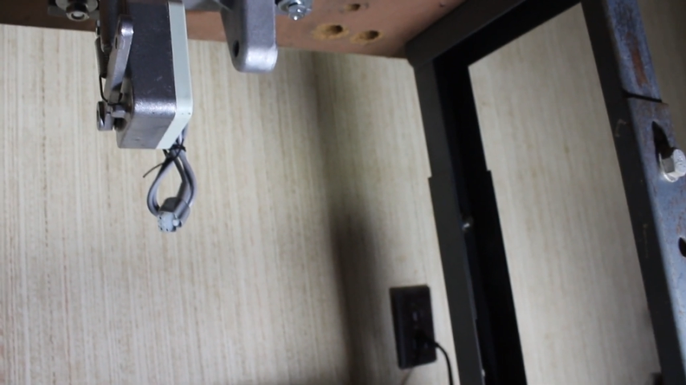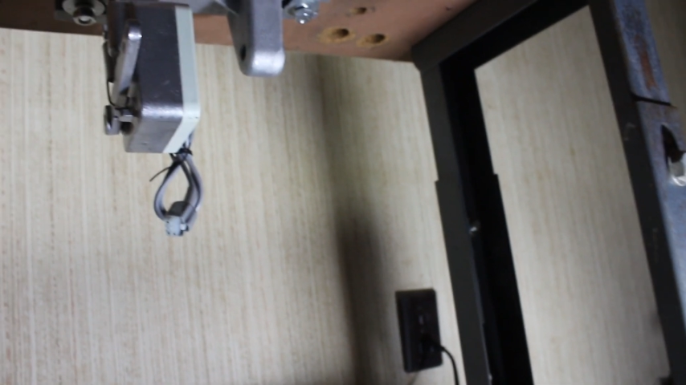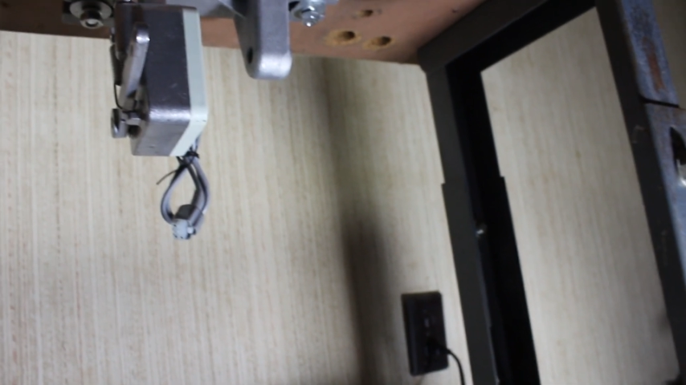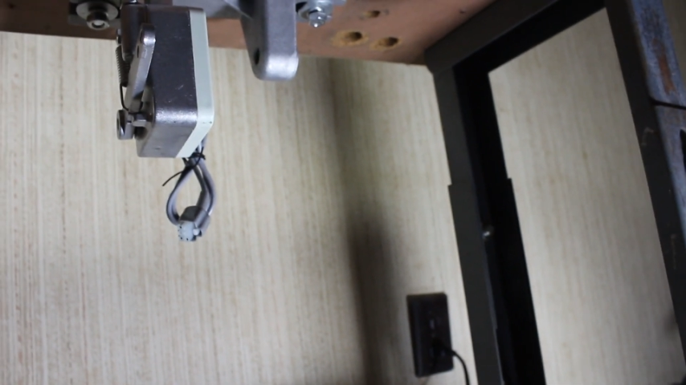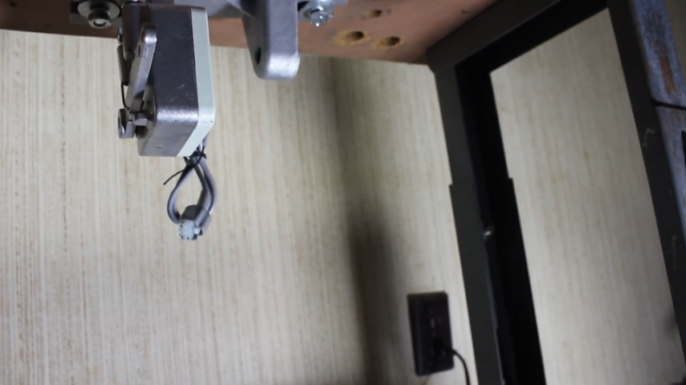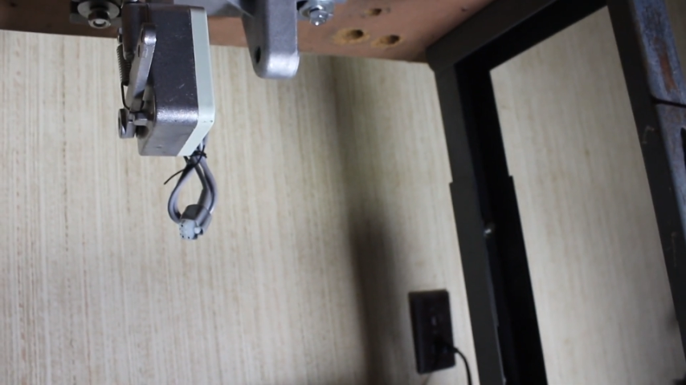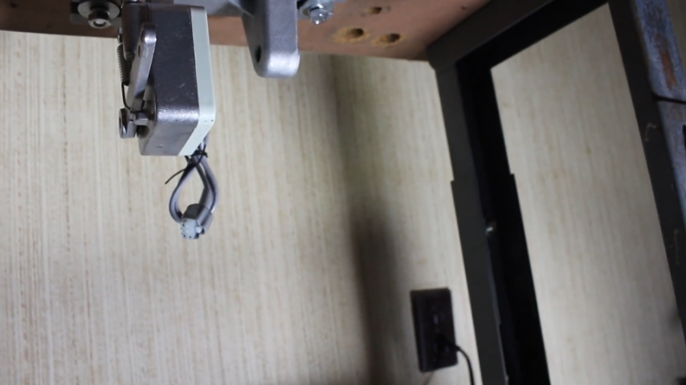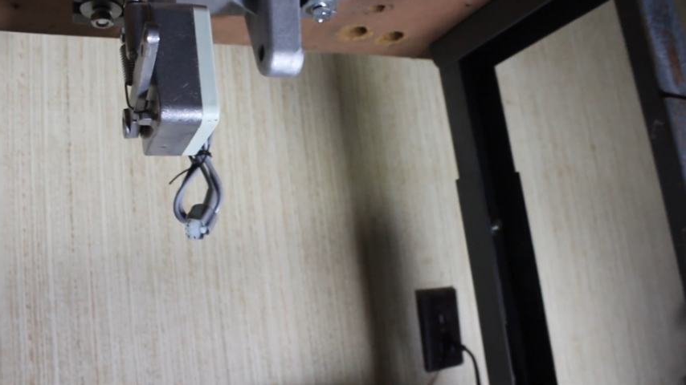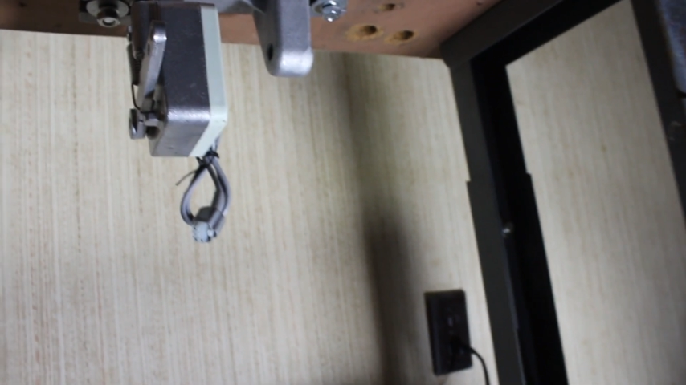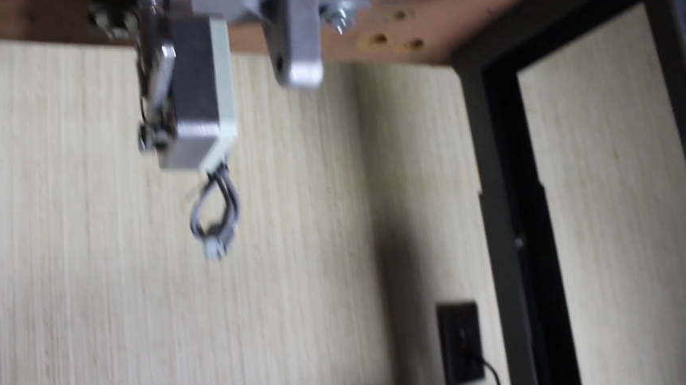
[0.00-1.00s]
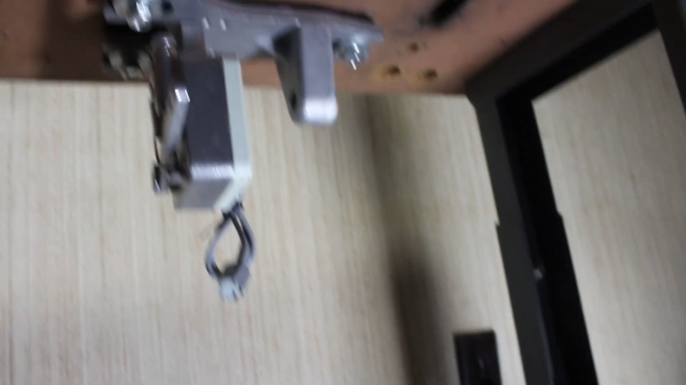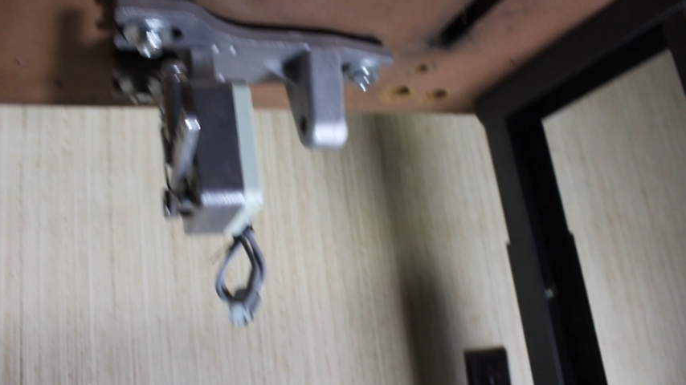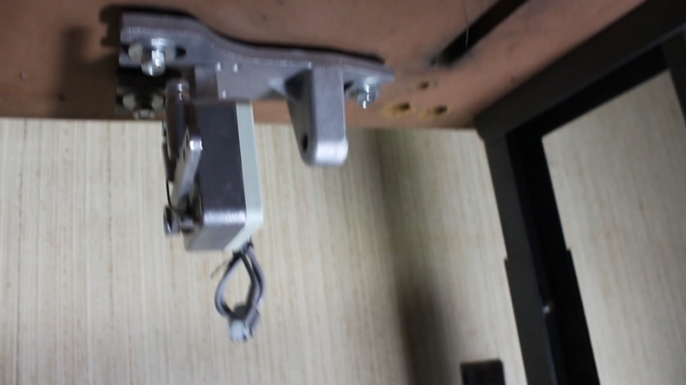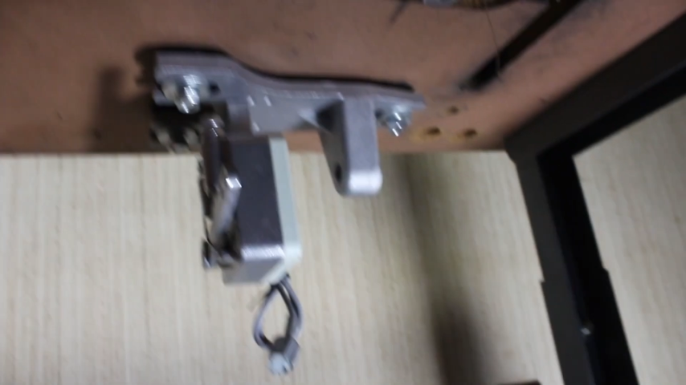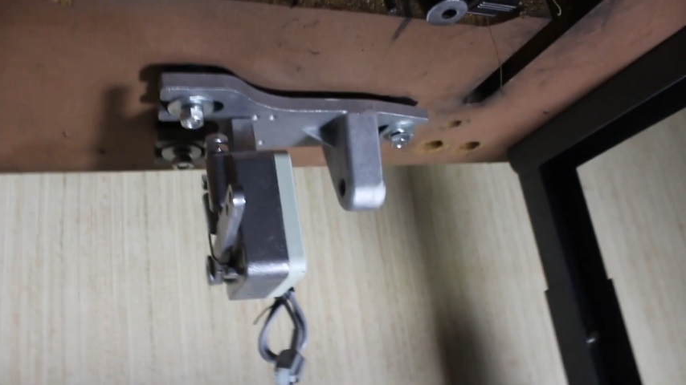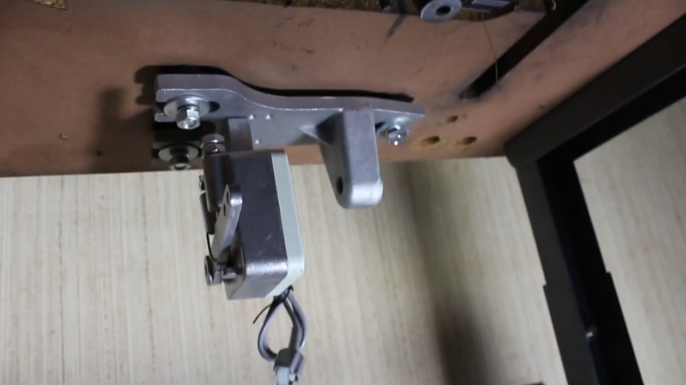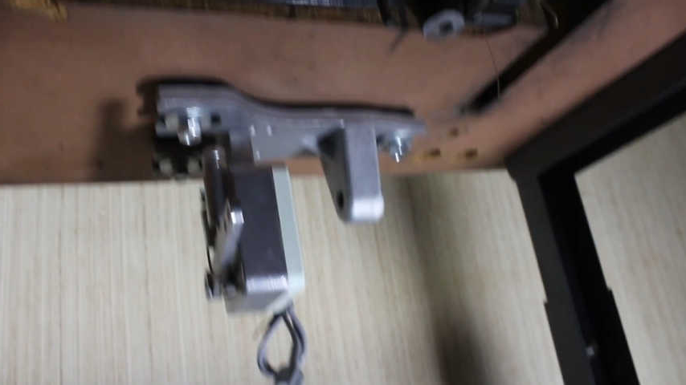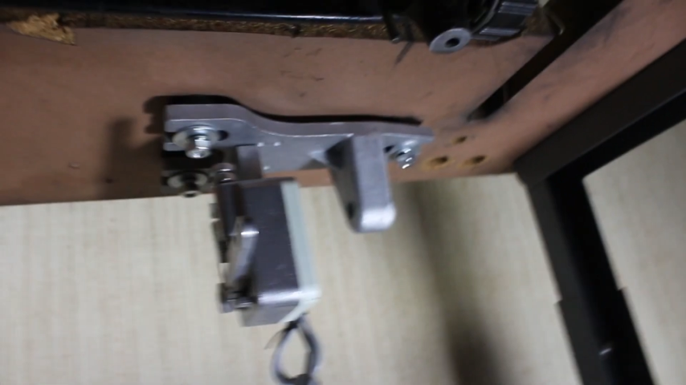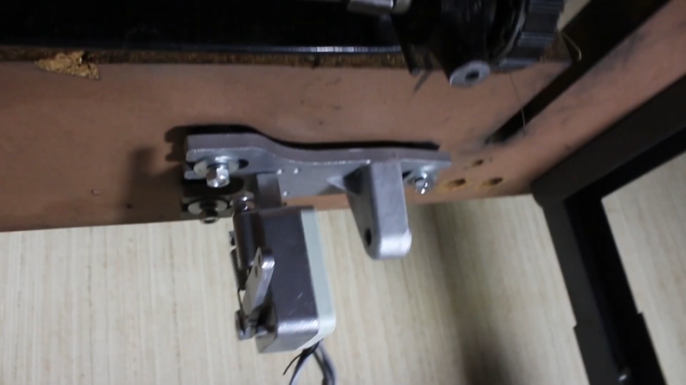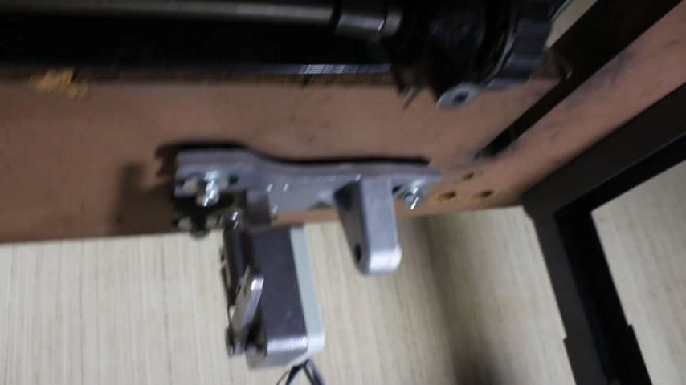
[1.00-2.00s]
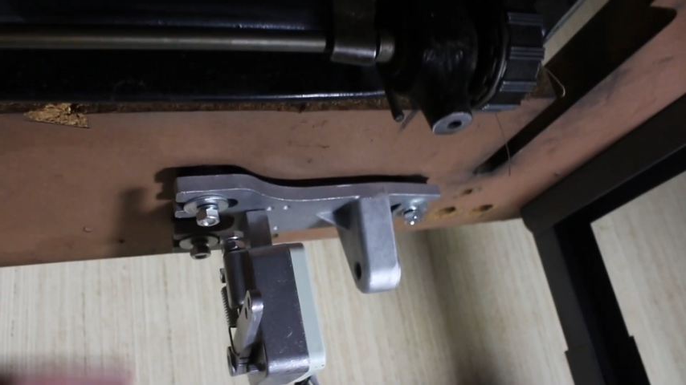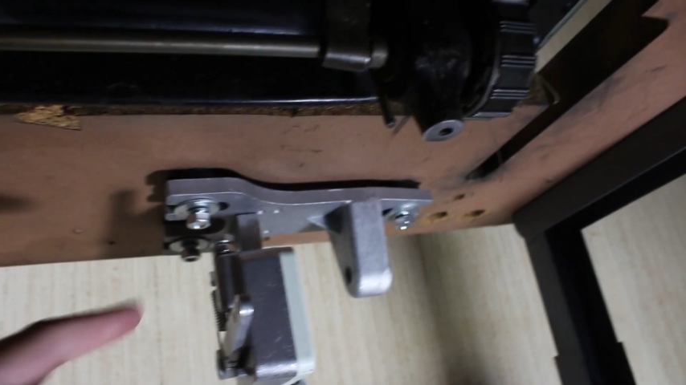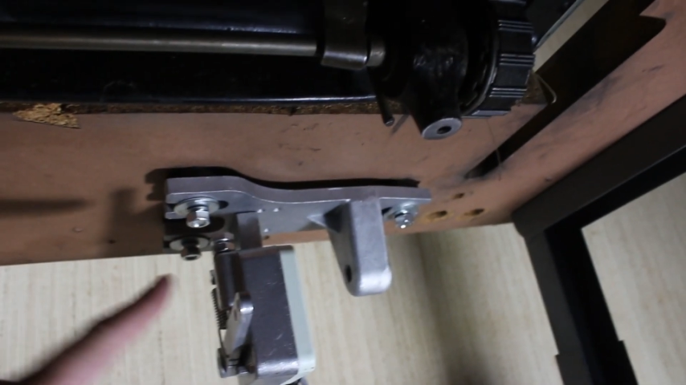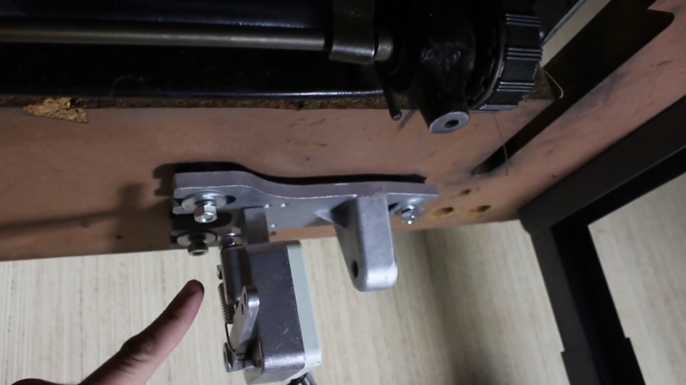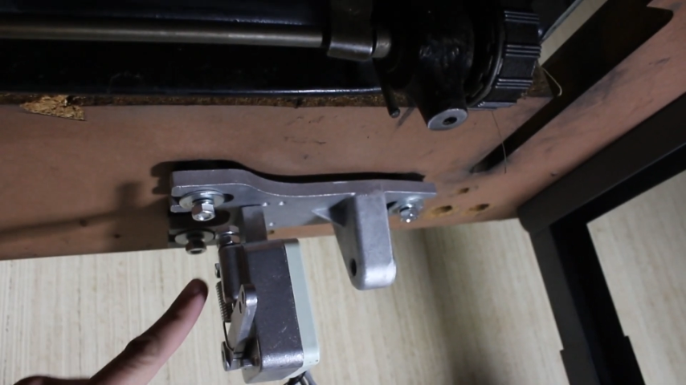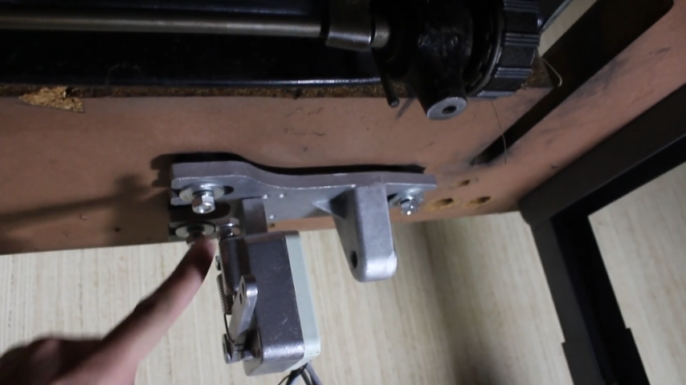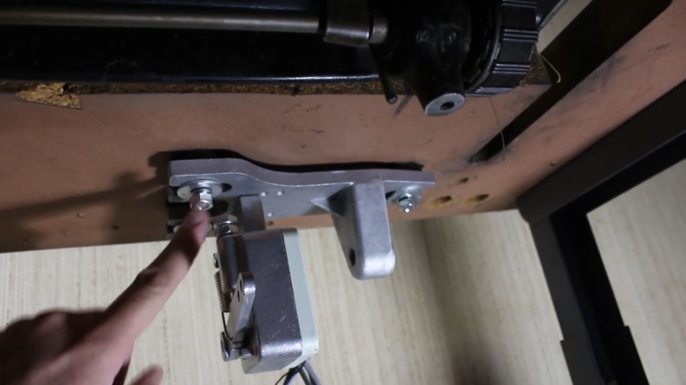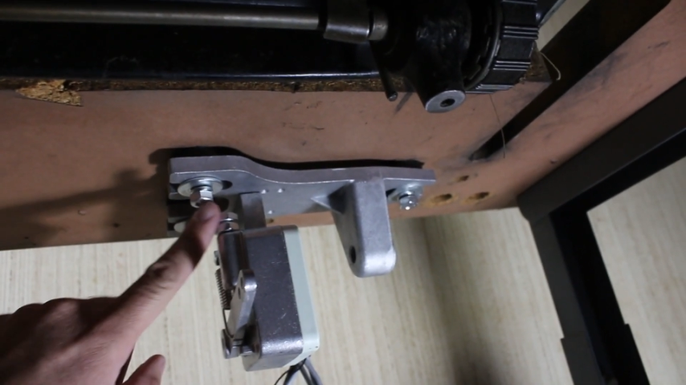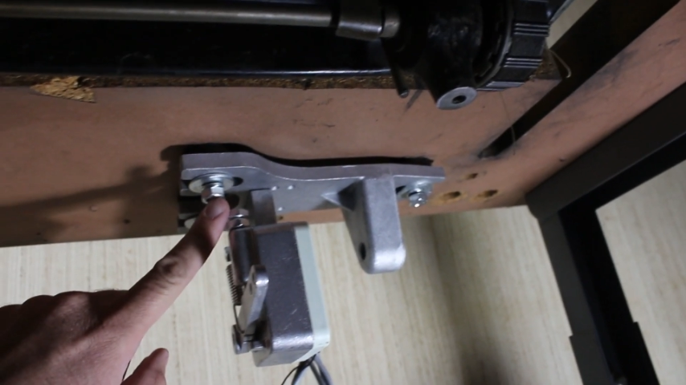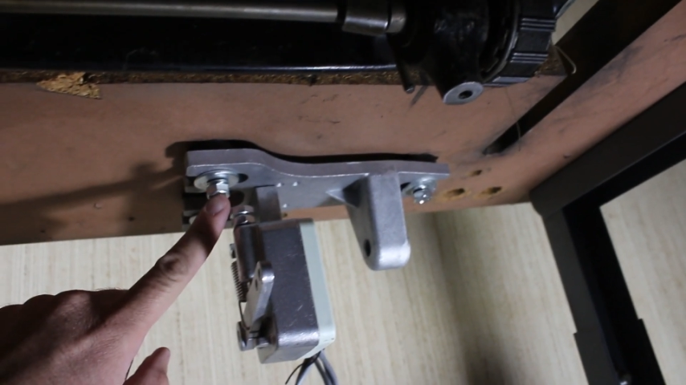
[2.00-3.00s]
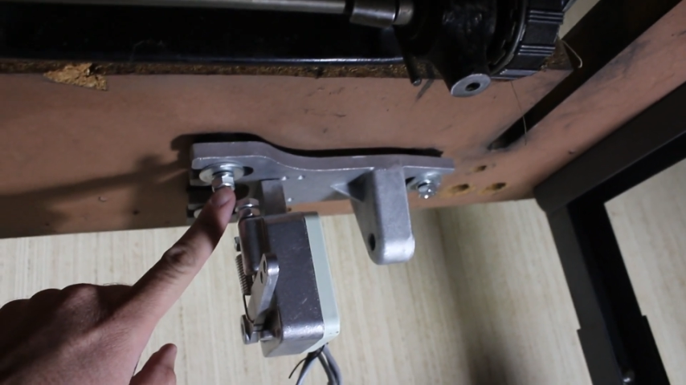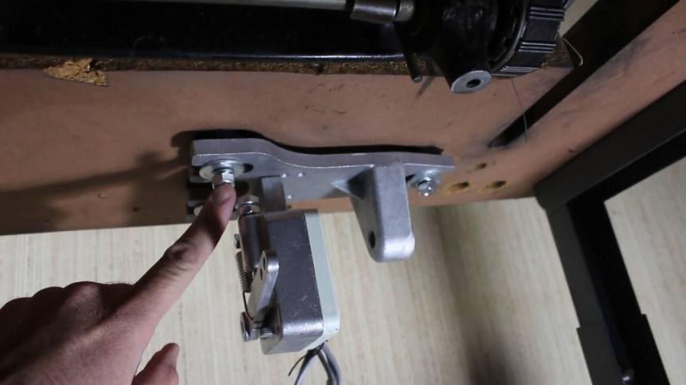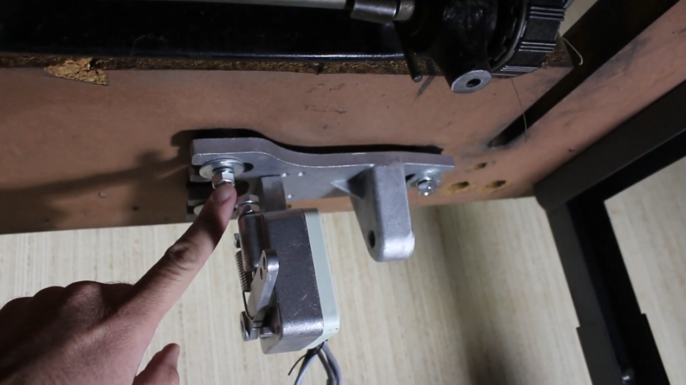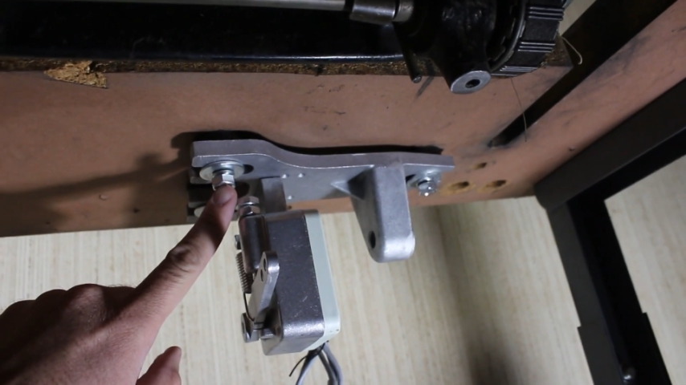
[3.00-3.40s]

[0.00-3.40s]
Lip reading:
[unreadable: no face in view]